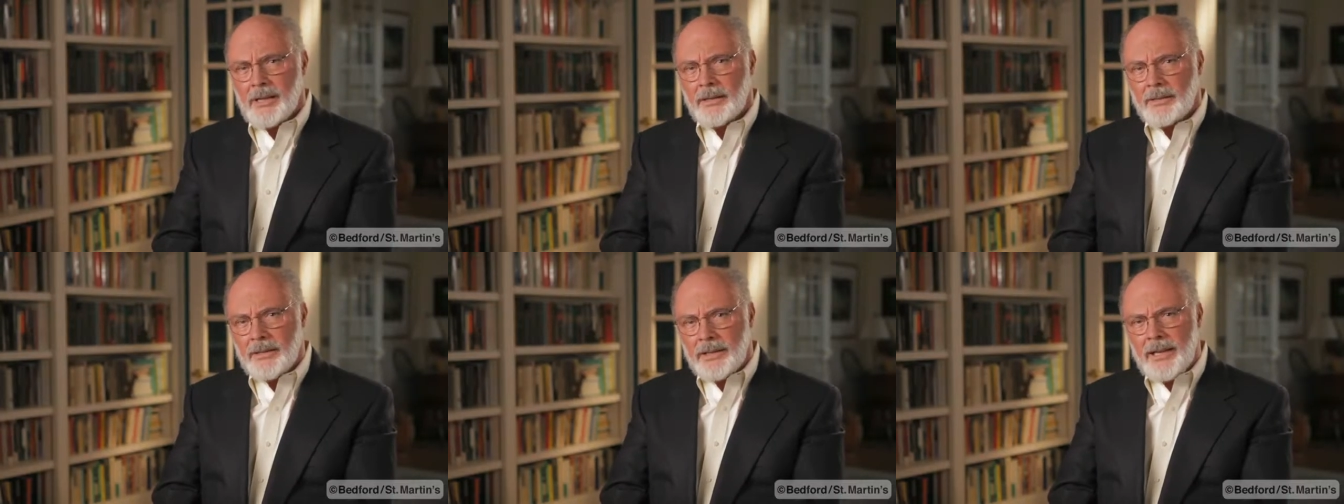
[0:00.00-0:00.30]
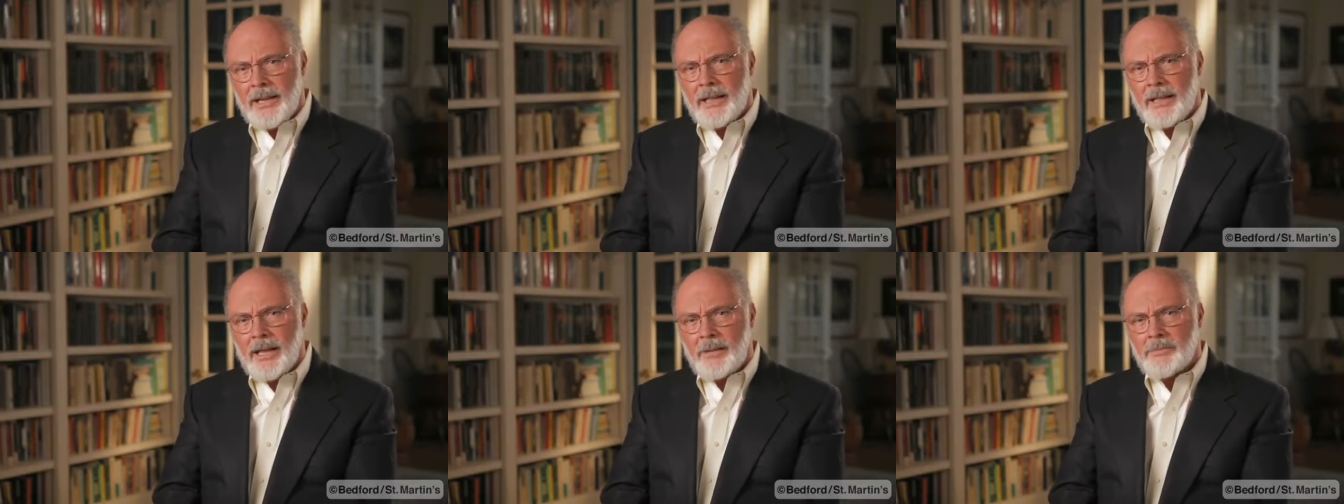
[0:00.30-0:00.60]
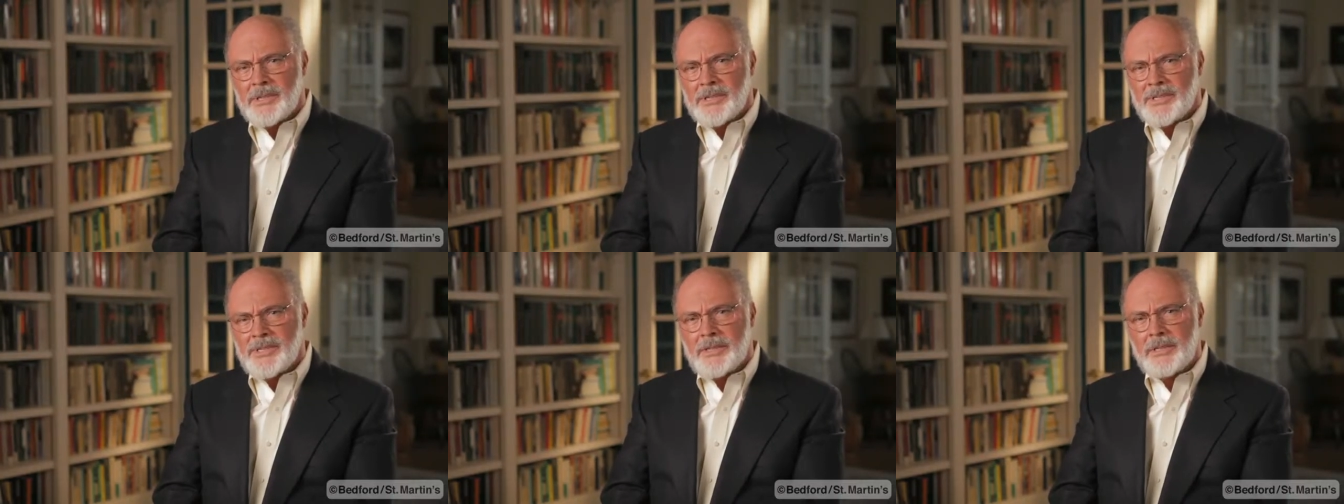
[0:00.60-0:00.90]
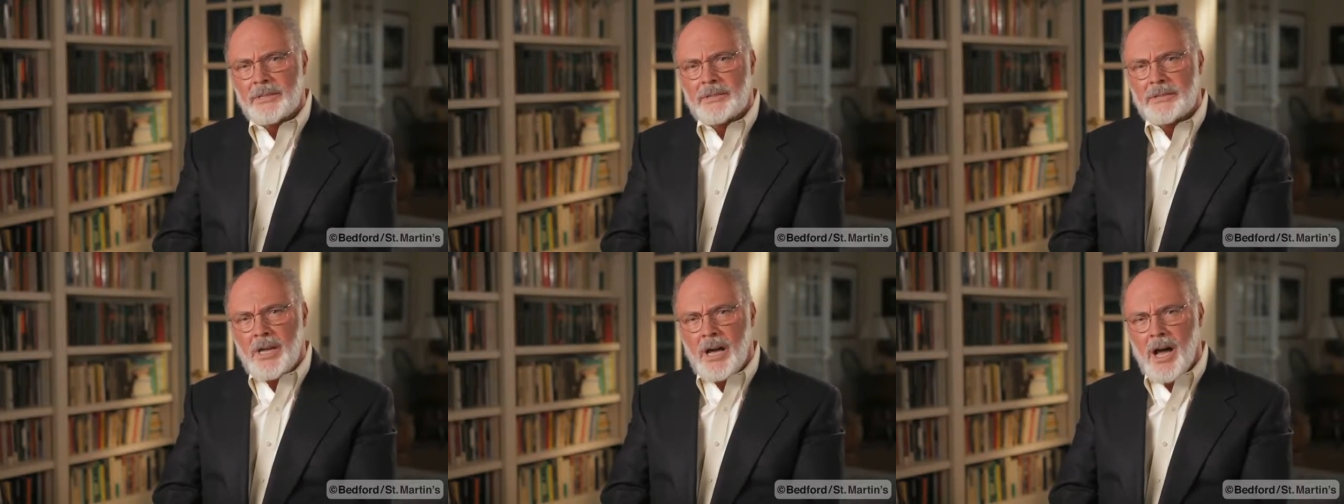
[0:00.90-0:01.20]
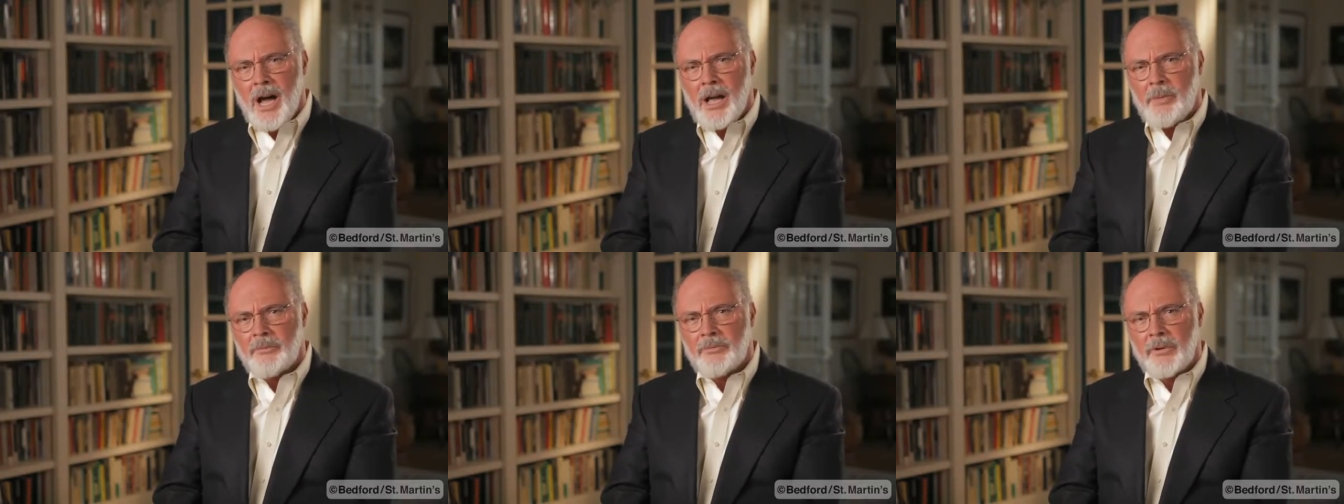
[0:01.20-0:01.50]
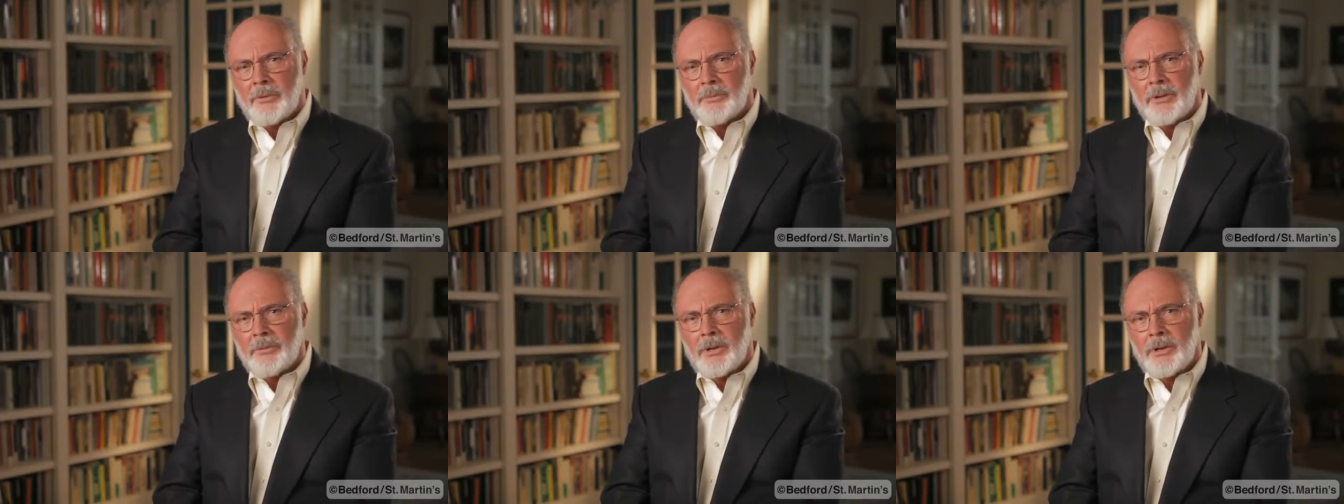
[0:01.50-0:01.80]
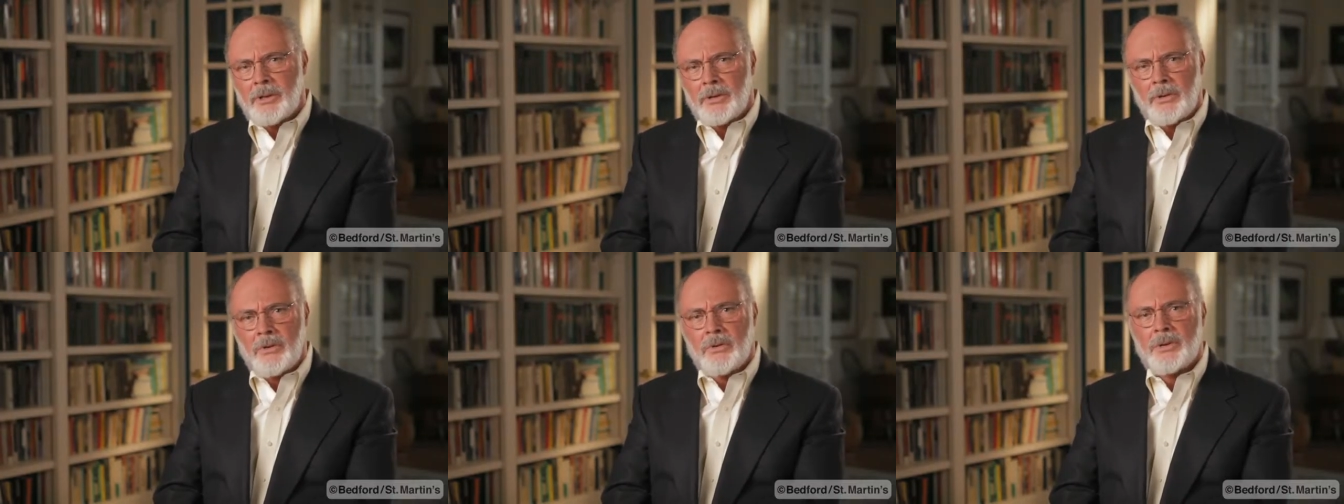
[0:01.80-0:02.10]
leading them to steal time from their
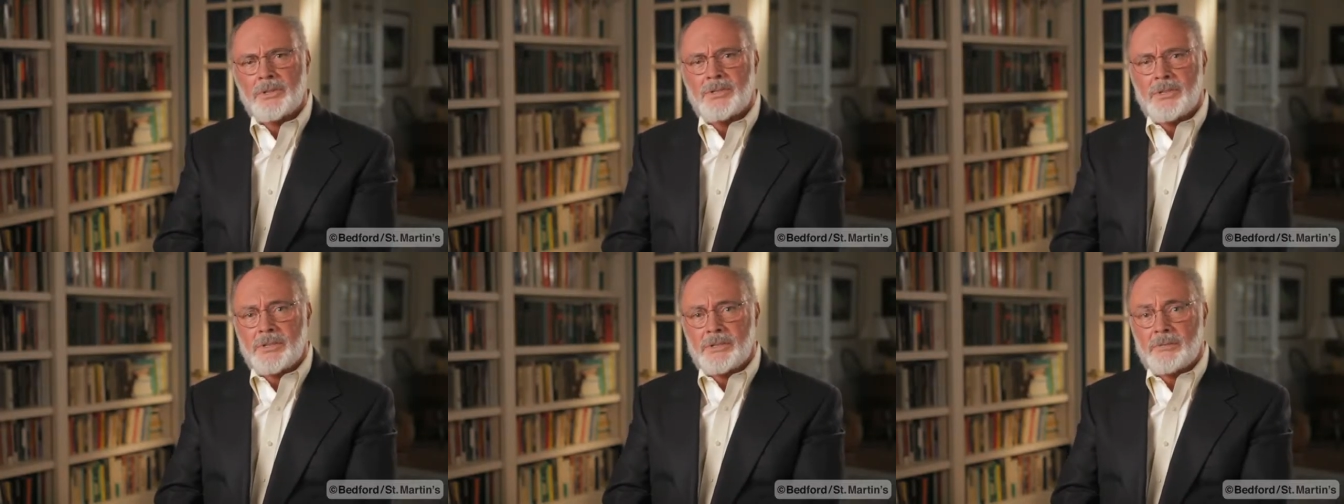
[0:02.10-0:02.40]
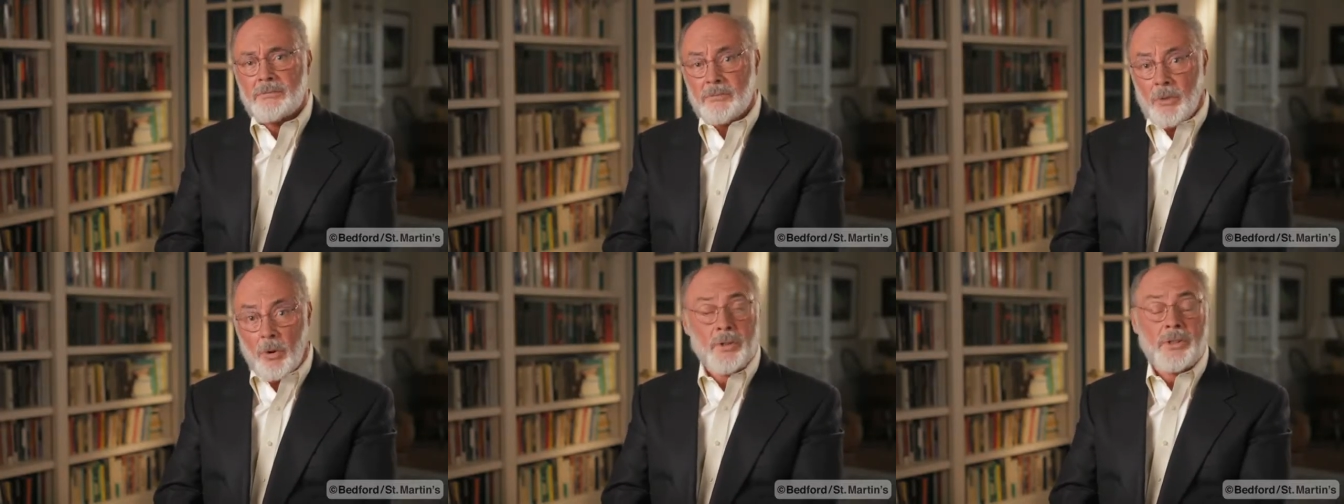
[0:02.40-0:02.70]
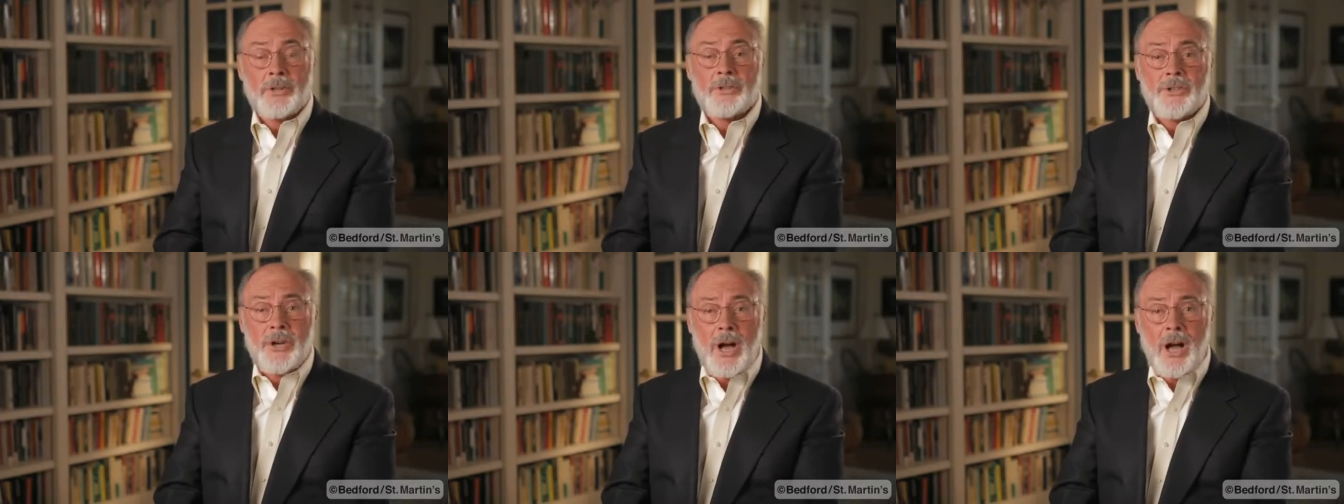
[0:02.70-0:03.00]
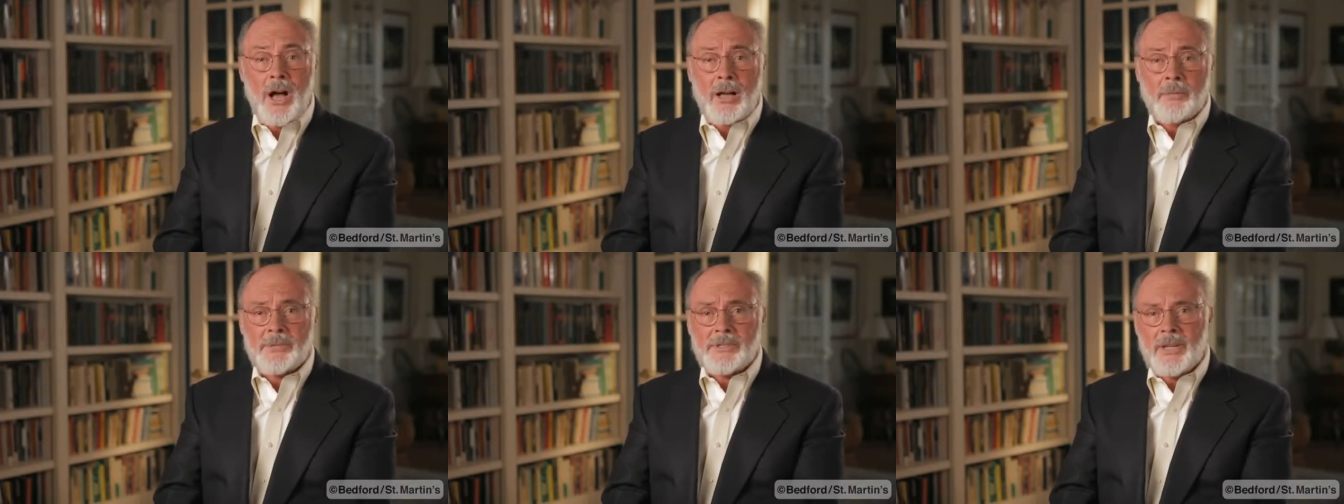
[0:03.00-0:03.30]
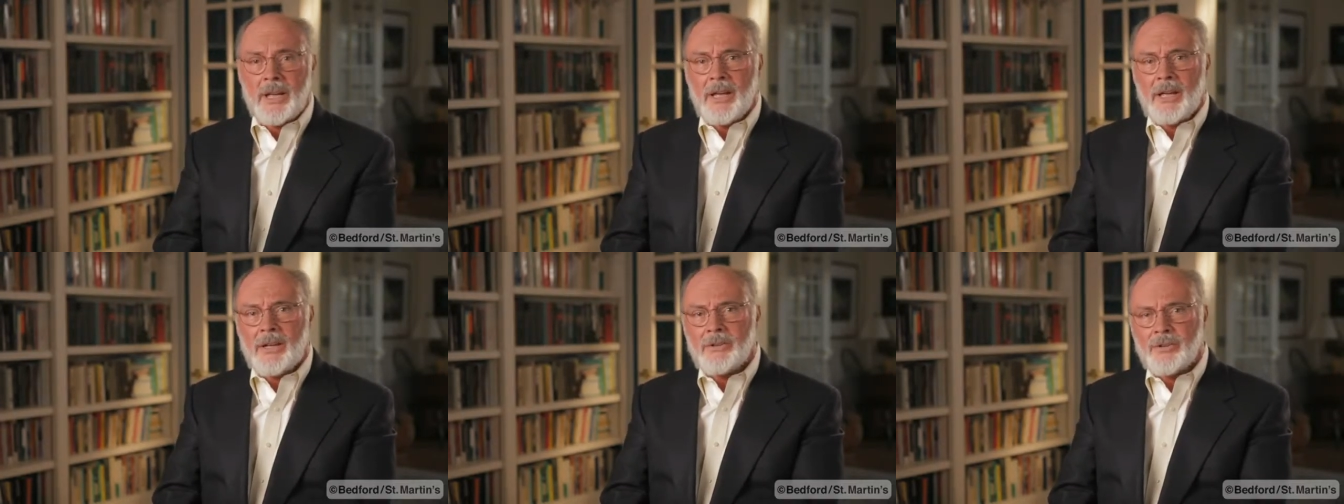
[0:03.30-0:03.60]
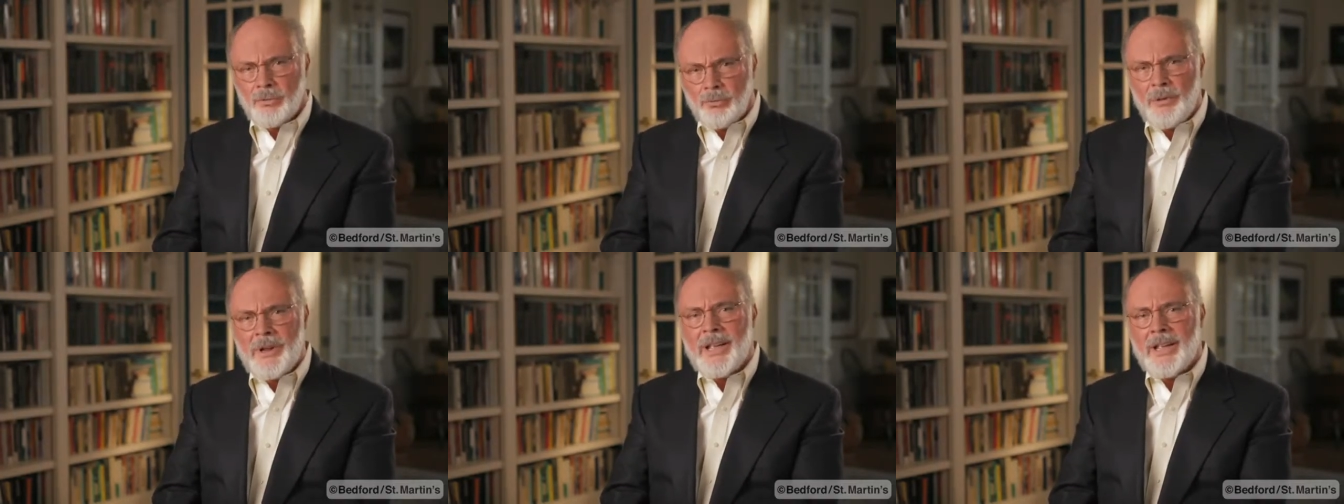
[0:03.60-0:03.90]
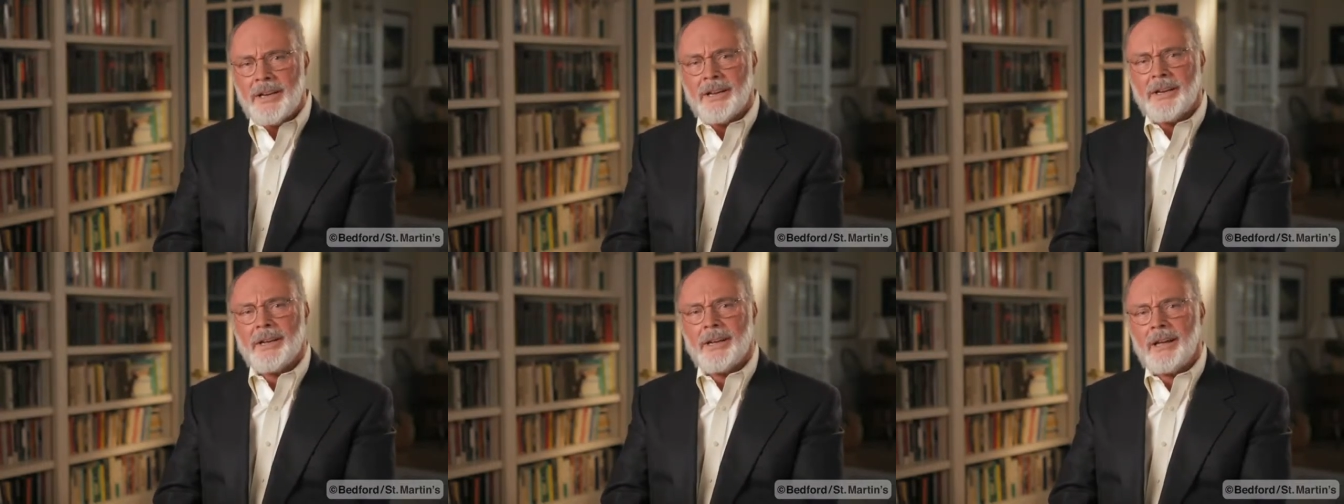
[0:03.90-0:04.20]
other courses or their jobs to
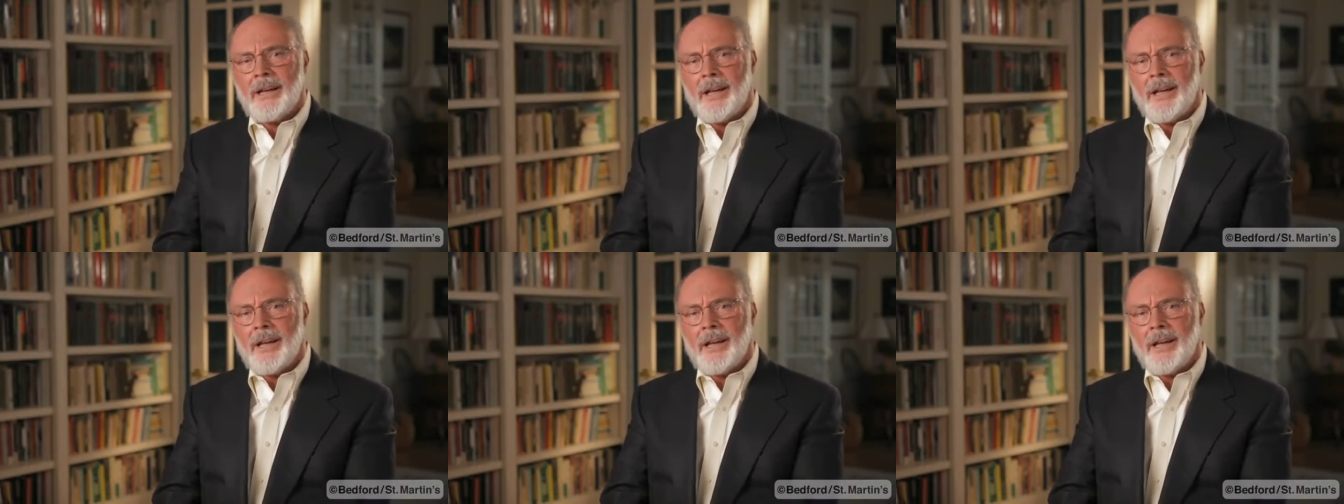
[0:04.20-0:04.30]
read.